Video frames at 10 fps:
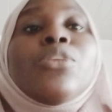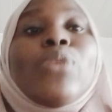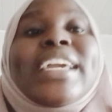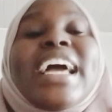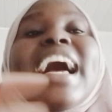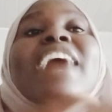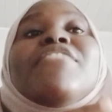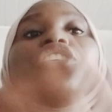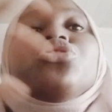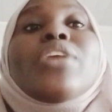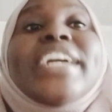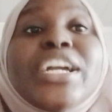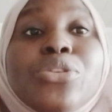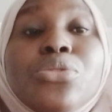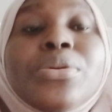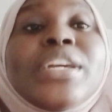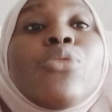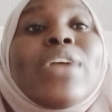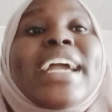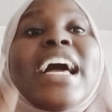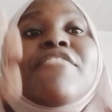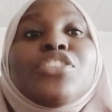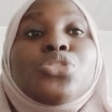We can have a triangle, we can have